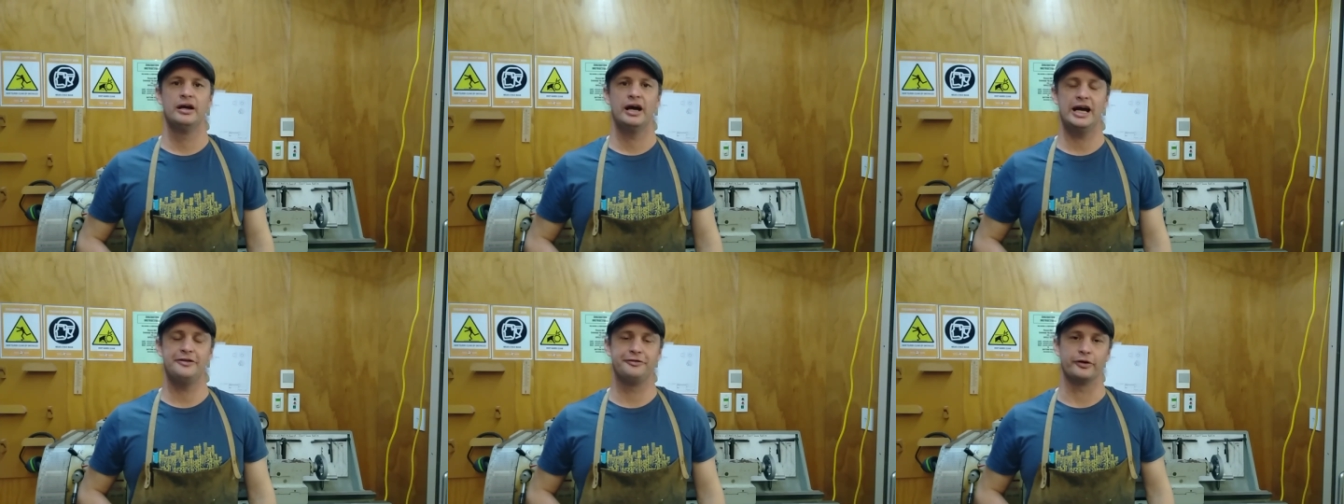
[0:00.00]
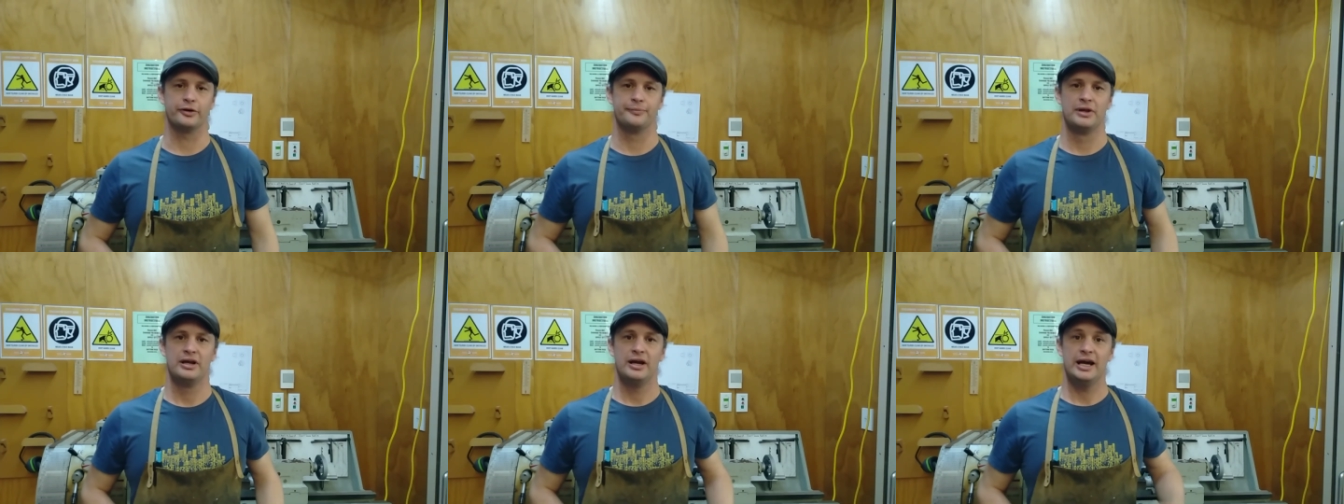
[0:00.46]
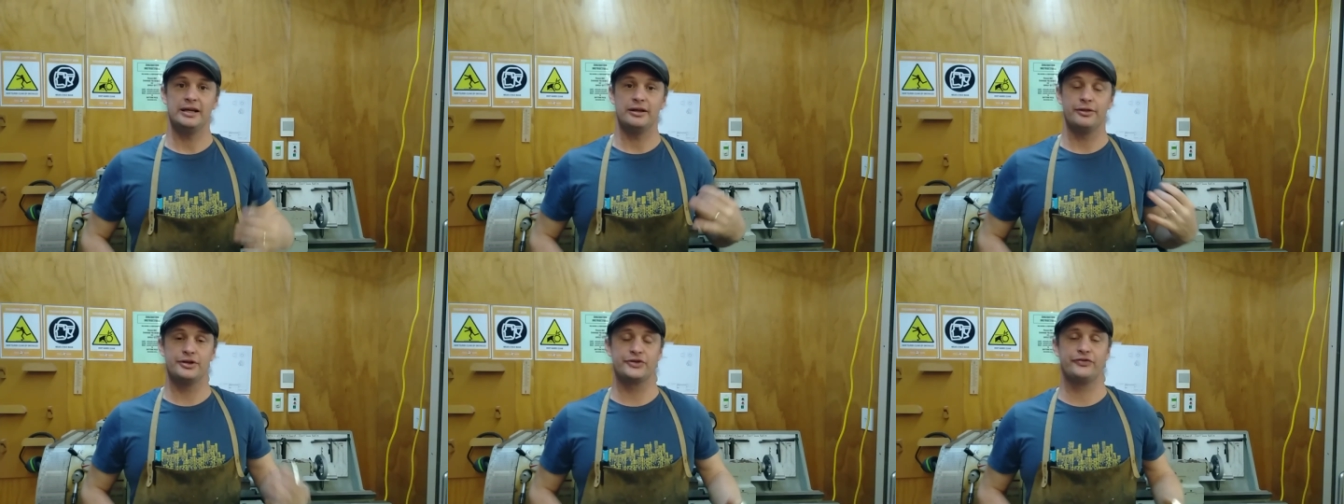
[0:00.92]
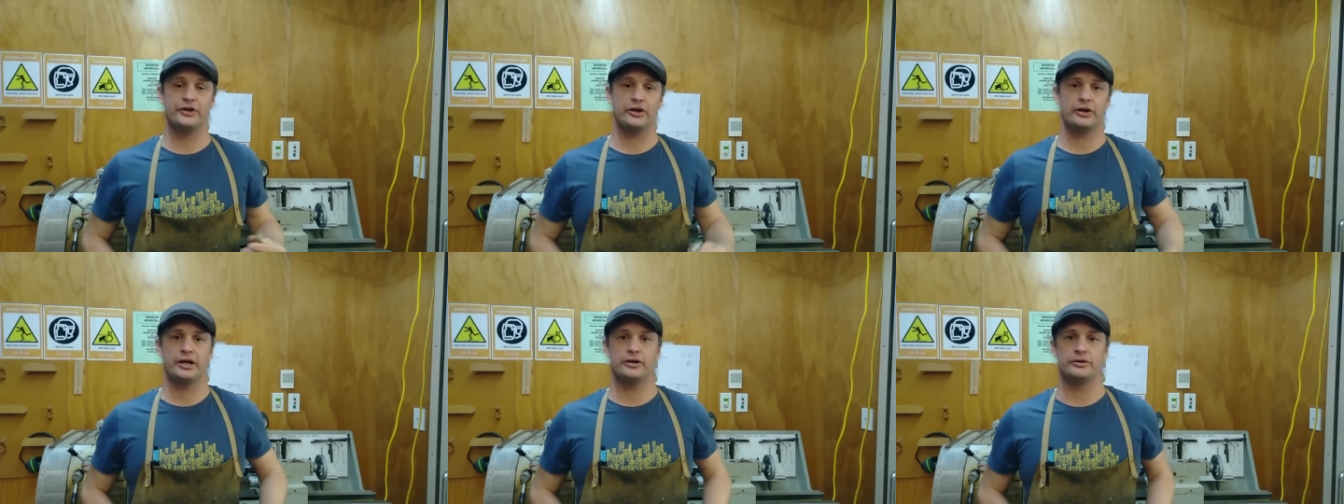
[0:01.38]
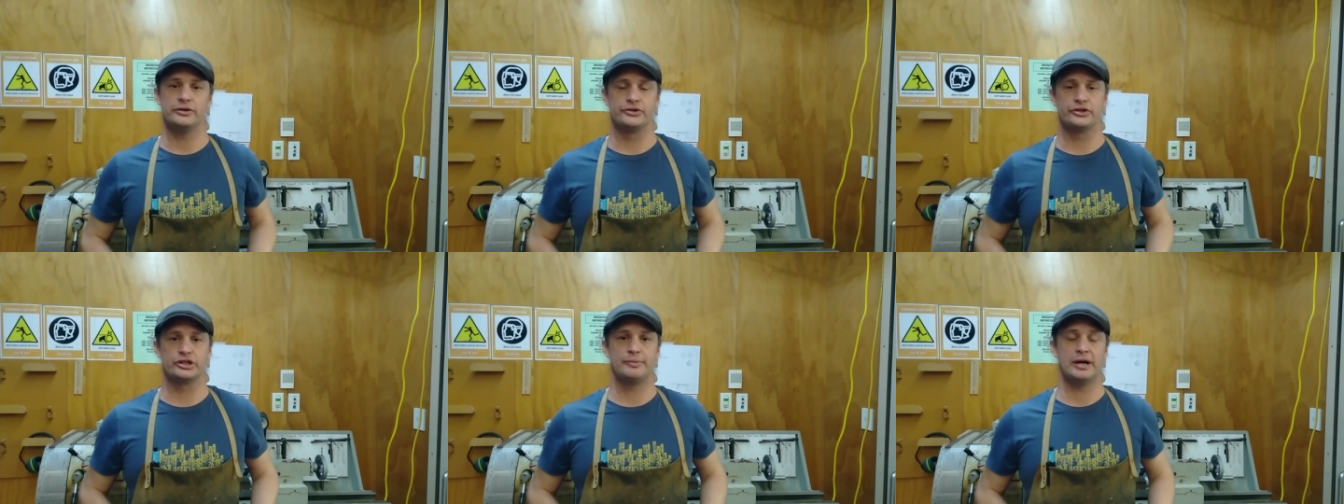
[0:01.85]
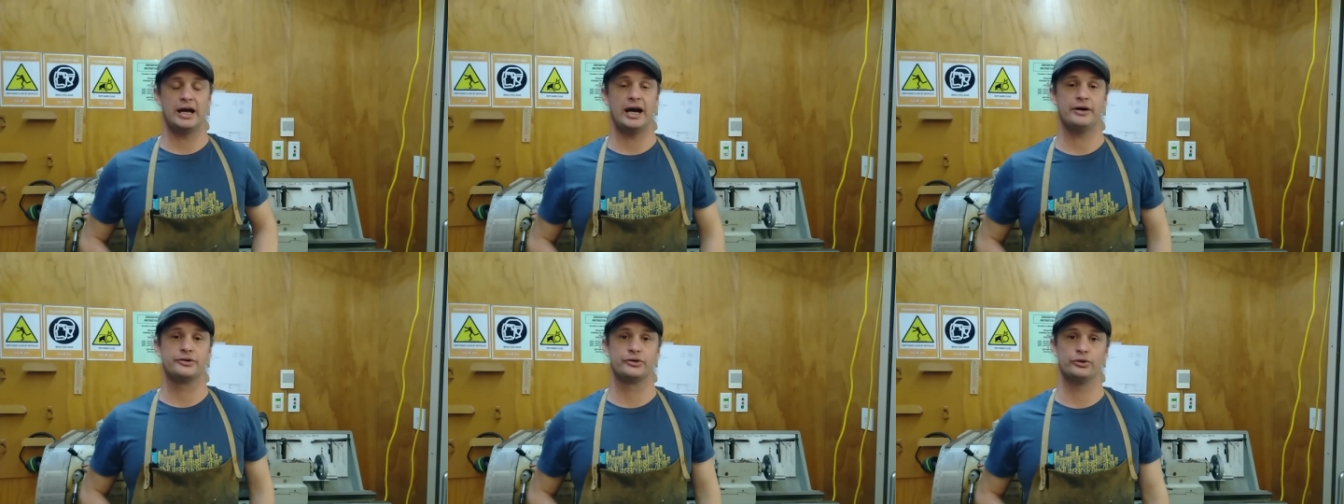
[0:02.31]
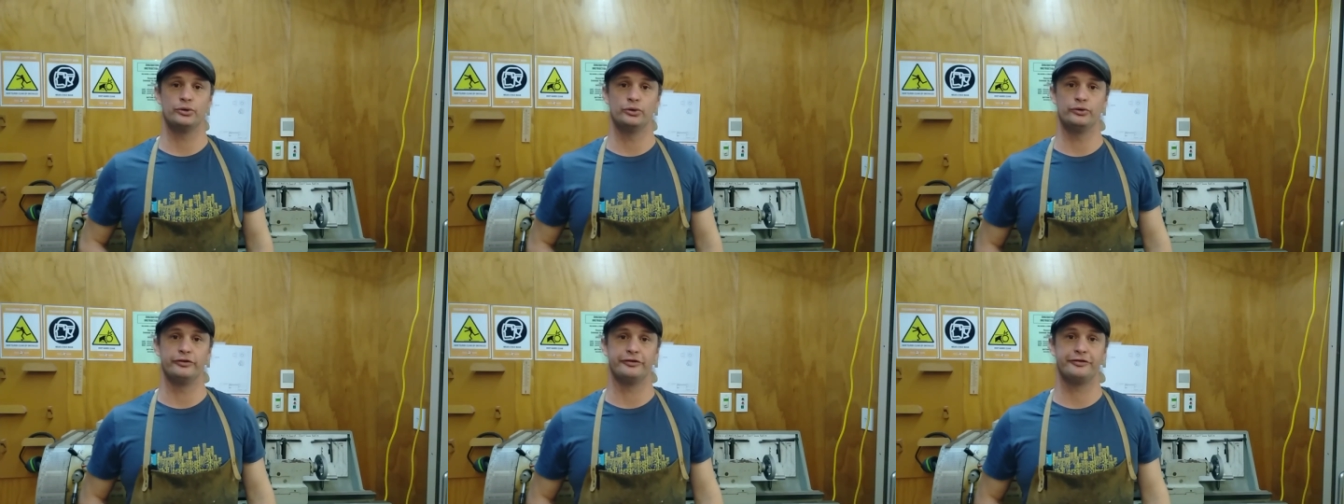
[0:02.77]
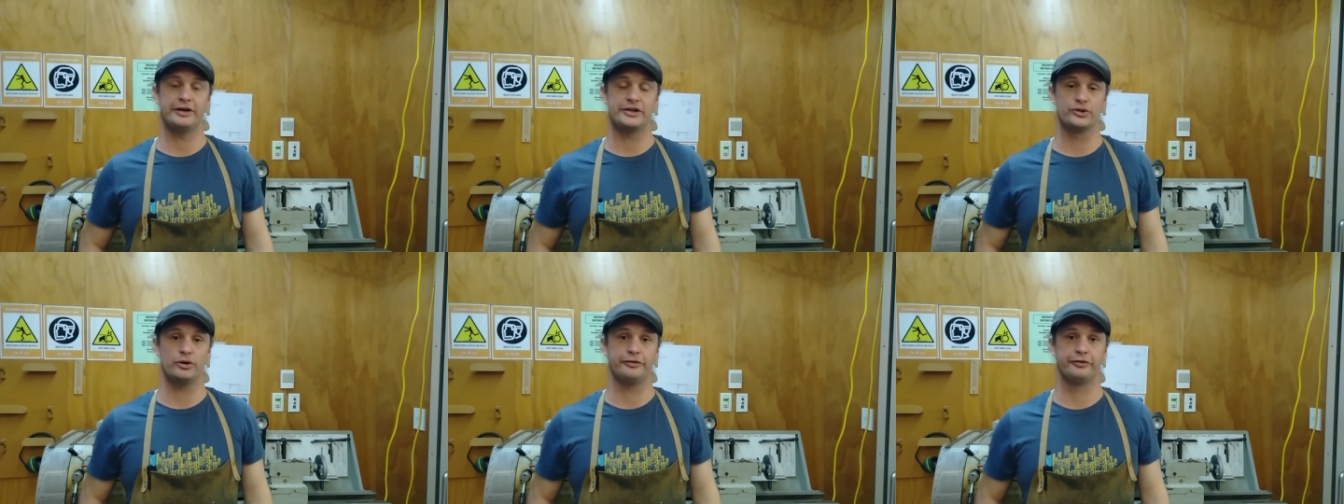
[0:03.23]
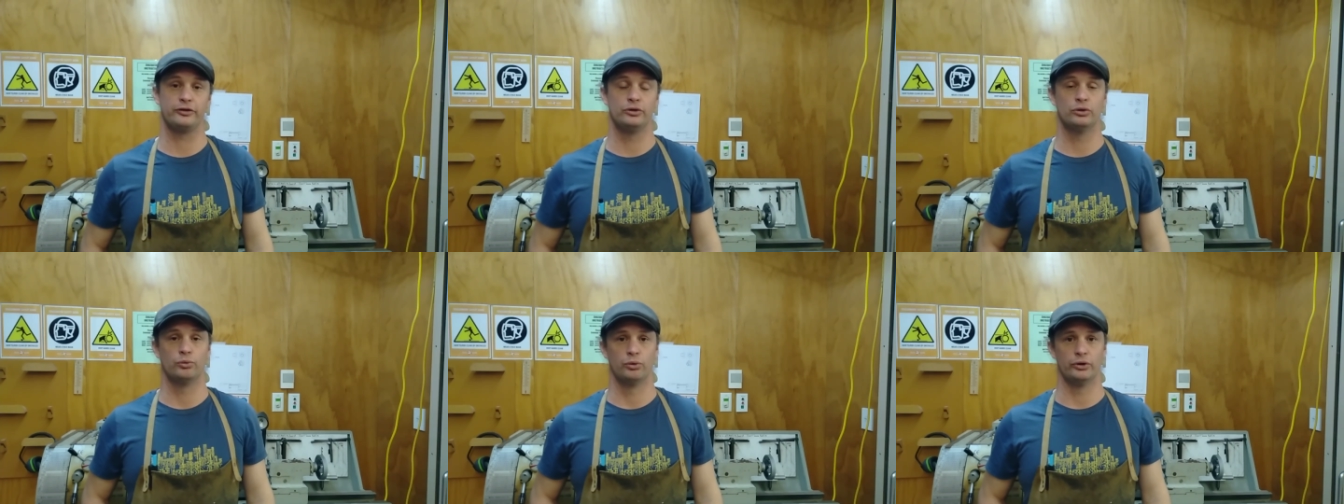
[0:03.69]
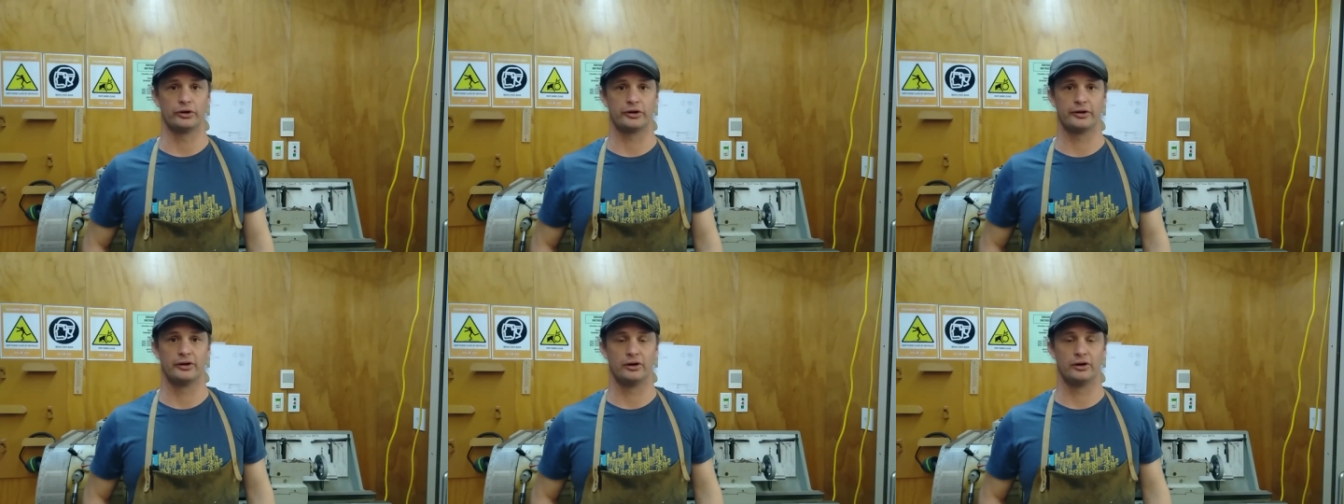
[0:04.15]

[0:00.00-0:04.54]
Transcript: Hey folk, hey, this video here is just about how to face off your work.